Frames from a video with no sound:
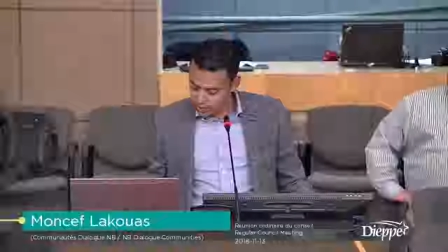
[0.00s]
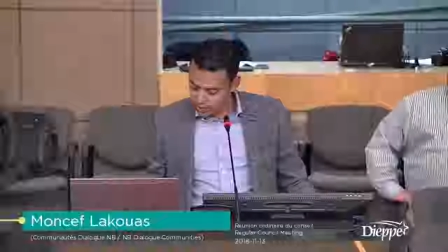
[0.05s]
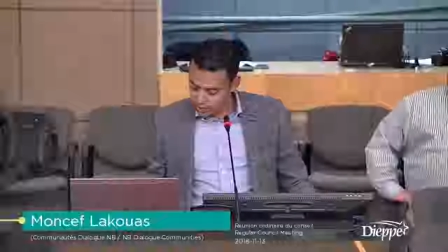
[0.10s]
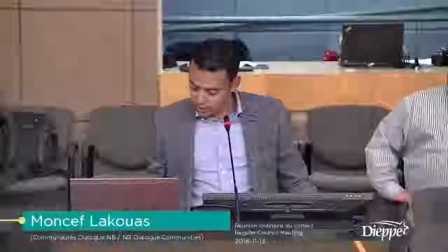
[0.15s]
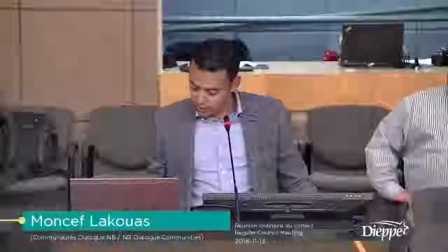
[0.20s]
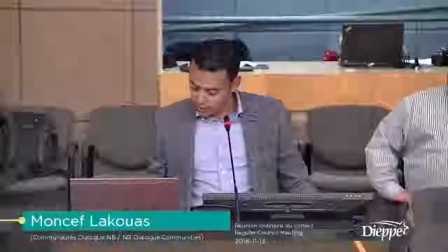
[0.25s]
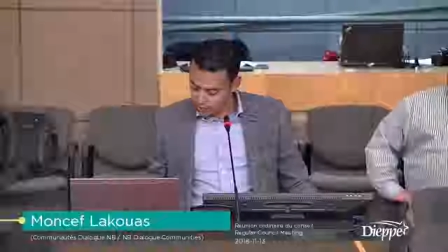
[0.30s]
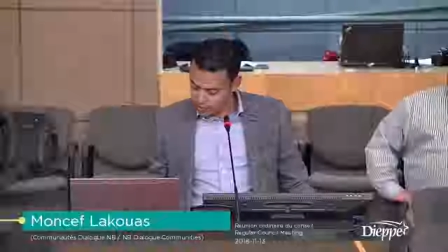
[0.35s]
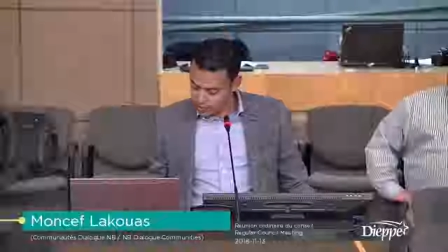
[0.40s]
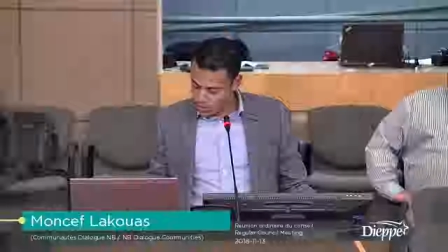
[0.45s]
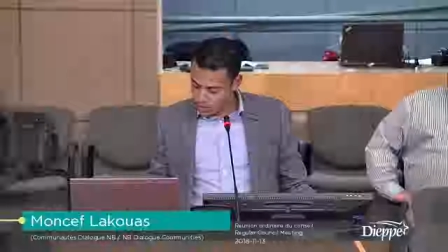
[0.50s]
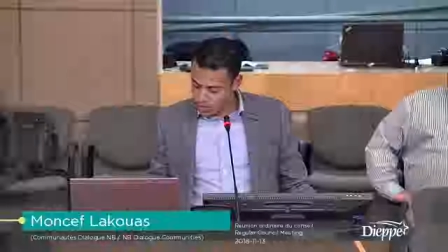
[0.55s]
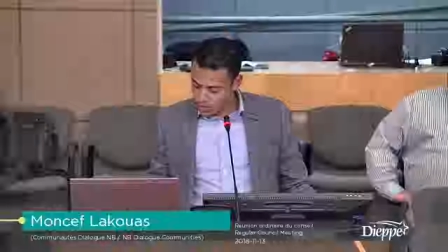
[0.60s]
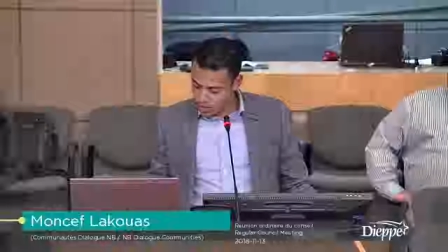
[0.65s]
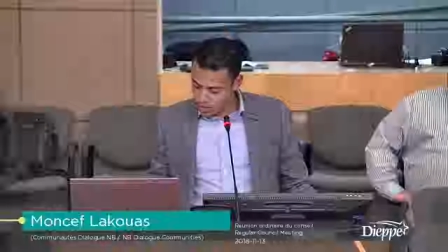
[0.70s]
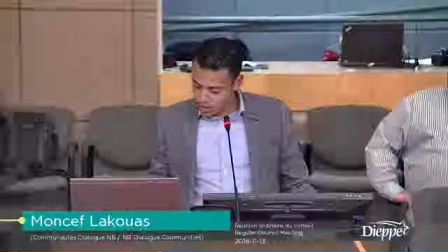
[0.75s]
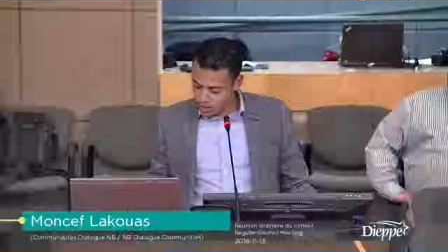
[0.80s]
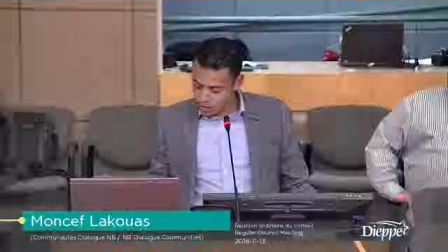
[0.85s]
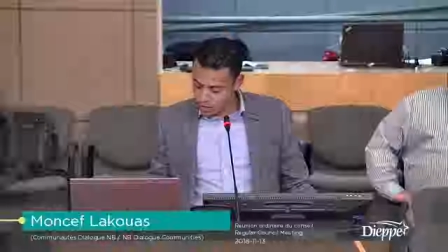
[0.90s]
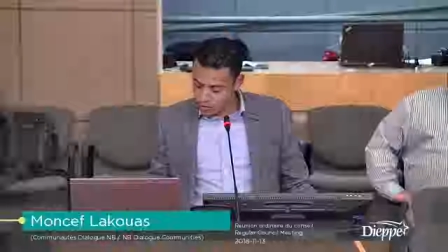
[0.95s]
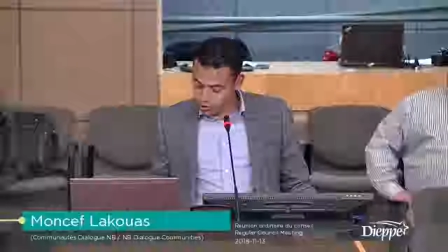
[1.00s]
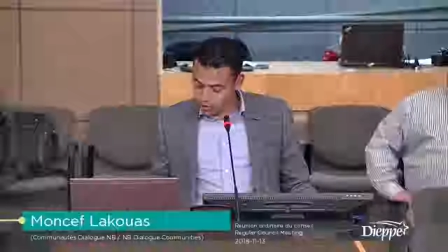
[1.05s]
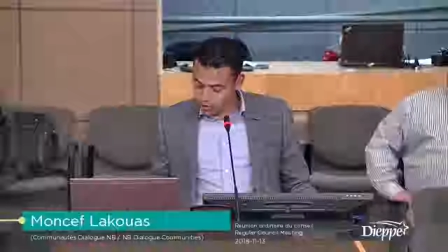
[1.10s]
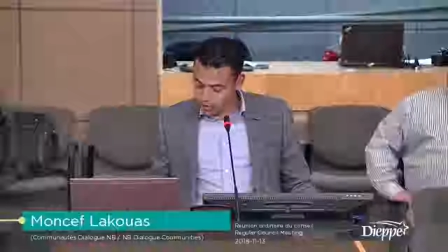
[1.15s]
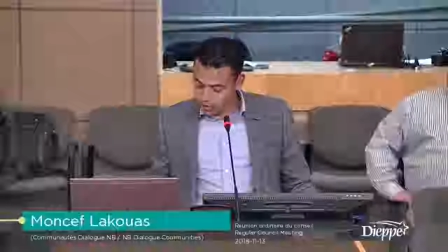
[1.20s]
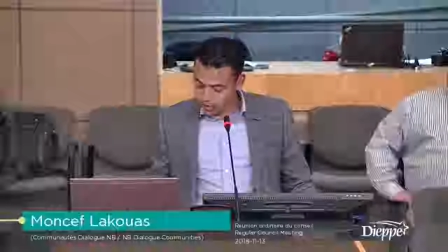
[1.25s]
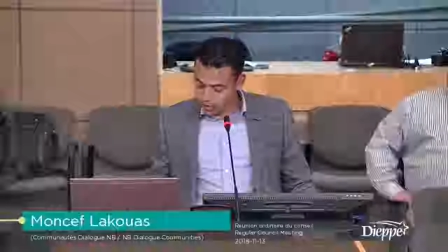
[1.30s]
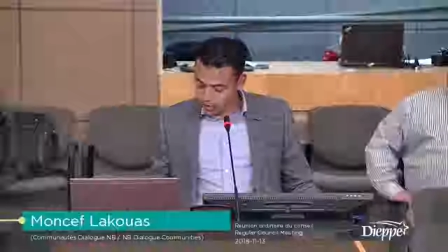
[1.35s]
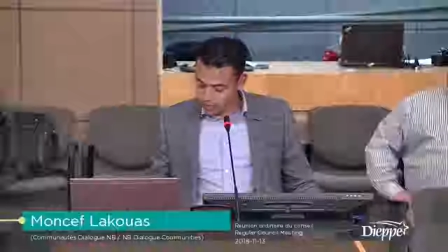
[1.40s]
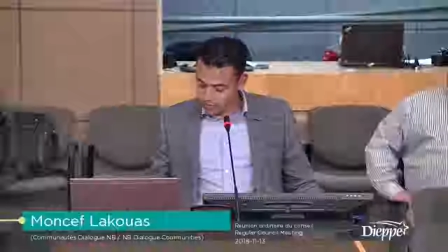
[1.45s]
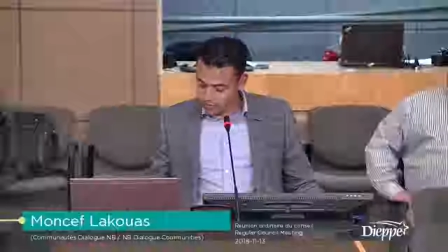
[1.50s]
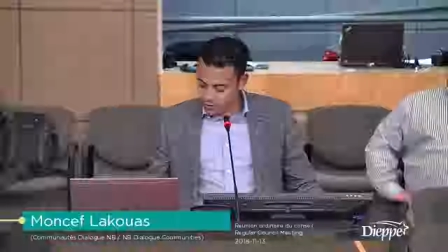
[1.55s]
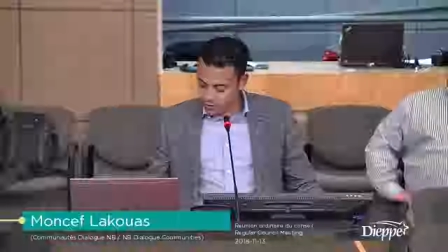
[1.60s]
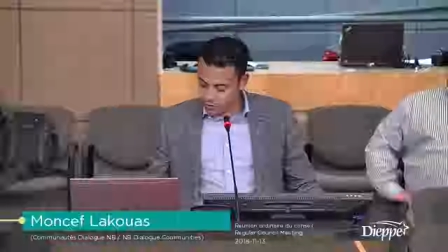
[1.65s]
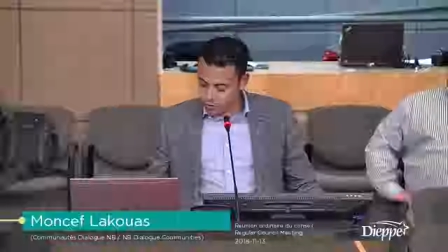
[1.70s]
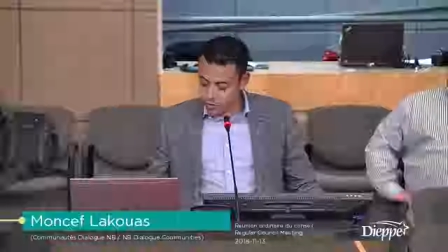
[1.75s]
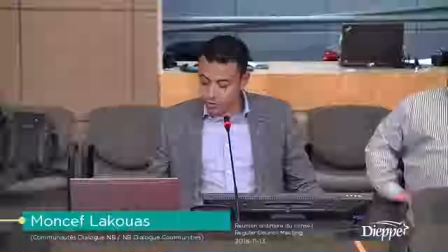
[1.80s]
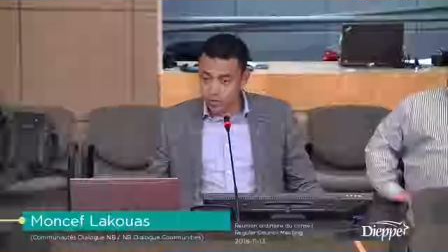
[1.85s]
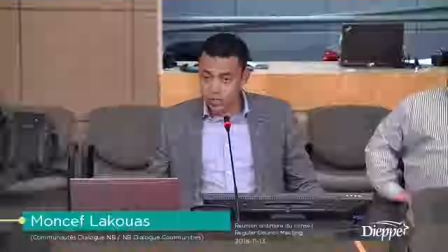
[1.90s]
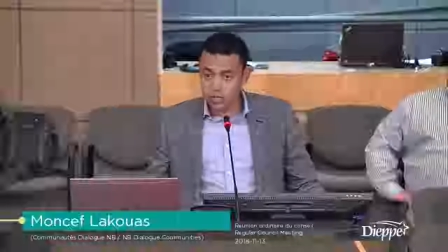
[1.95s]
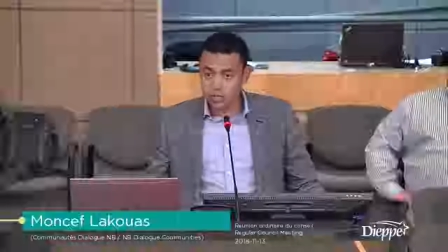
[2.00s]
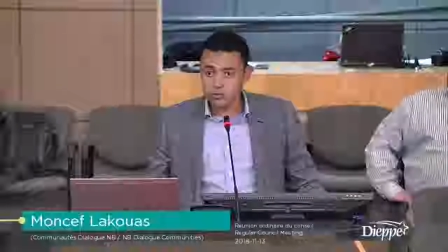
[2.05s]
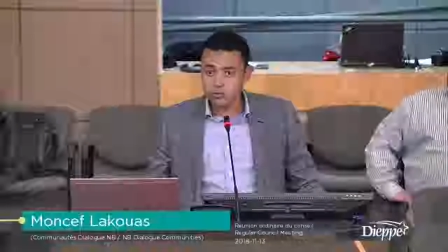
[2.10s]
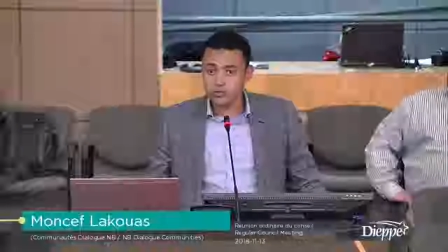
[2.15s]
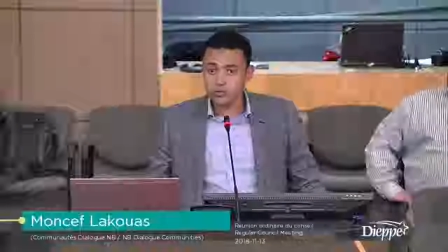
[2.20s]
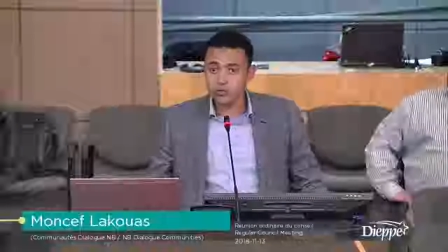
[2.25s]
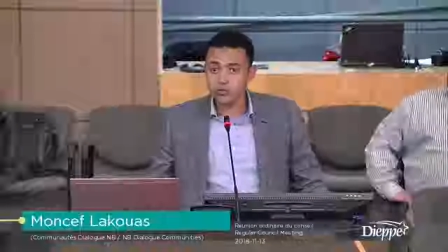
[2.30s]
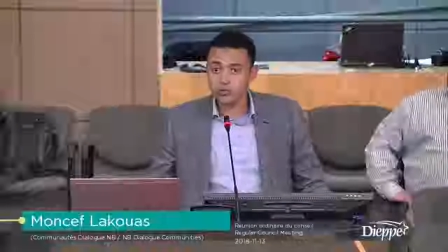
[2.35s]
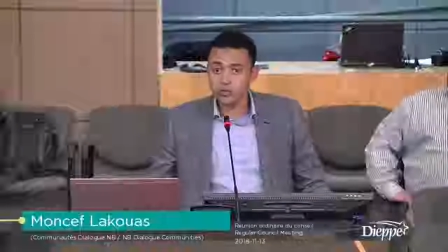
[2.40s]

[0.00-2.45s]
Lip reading: and then introduce the concept.